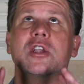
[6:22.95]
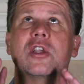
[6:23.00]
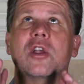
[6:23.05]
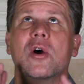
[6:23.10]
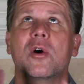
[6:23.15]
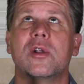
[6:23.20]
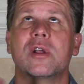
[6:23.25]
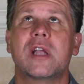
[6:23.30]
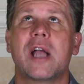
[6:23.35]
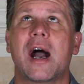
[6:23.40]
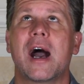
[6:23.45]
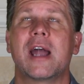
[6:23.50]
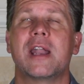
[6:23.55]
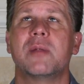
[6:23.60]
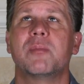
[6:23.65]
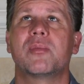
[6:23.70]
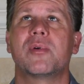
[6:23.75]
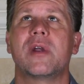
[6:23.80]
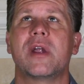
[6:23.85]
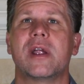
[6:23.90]
Go to God
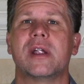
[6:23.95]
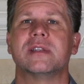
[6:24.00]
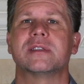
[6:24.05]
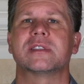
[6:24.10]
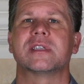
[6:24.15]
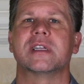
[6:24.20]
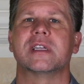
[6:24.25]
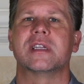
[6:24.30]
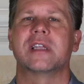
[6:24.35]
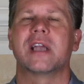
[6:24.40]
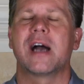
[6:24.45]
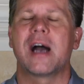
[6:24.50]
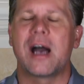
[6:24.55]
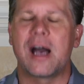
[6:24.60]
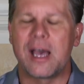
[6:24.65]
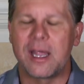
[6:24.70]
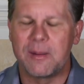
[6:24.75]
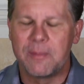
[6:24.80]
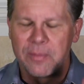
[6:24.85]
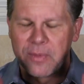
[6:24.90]
in prayer and say,
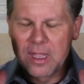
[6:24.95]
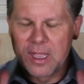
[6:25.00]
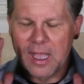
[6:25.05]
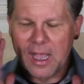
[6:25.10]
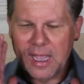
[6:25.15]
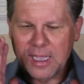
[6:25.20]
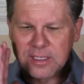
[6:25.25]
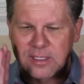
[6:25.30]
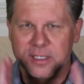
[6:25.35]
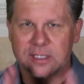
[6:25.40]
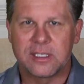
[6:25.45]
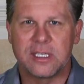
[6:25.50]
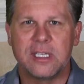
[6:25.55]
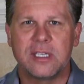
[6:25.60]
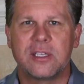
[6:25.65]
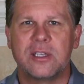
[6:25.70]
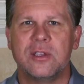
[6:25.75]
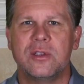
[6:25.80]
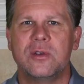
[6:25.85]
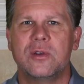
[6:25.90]
God, I
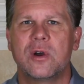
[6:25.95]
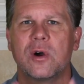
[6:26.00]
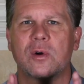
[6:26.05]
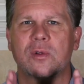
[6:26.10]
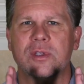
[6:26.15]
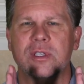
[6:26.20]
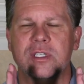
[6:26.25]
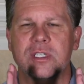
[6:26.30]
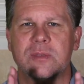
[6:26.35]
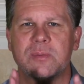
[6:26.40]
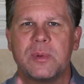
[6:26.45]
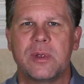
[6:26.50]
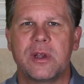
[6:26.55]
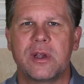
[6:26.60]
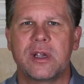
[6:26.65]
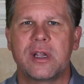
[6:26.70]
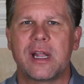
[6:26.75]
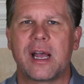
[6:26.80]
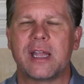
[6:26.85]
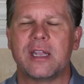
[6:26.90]
seek you, Holy
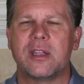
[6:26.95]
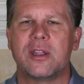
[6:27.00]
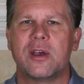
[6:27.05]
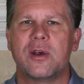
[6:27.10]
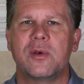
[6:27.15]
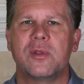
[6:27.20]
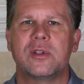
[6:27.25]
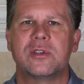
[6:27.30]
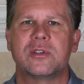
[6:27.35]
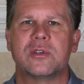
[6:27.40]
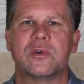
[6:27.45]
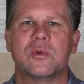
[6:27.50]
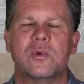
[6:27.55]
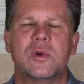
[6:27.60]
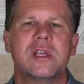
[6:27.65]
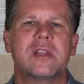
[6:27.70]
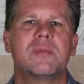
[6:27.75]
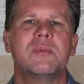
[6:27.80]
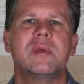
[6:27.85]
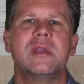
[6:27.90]
Spirit. I know that you're
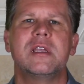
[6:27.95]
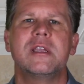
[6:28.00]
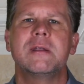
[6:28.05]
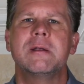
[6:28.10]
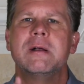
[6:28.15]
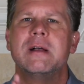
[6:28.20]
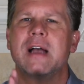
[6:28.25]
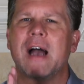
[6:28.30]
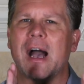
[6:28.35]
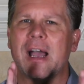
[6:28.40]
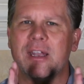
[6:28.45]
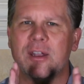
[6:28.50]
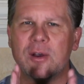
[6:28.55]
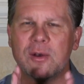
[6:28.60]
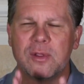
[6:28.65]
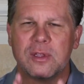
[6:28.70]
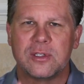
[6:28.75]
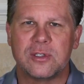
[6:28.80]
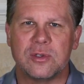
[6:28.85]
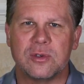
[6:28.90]
with me. I
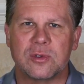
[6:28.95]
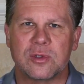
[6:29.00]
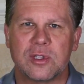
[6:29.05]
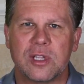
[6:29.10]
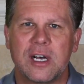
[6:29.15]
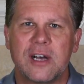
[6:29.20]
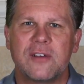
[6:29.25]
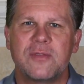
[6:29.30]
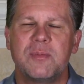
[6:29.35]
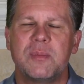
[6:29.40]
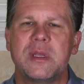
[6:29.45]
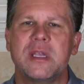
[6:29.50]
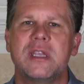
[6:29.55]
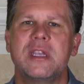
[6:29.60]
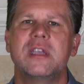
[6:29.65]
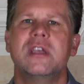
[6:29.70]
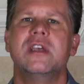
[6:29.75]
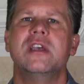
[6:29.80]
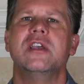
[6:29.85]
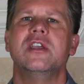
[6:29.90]
know that you love
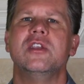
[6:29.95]
me.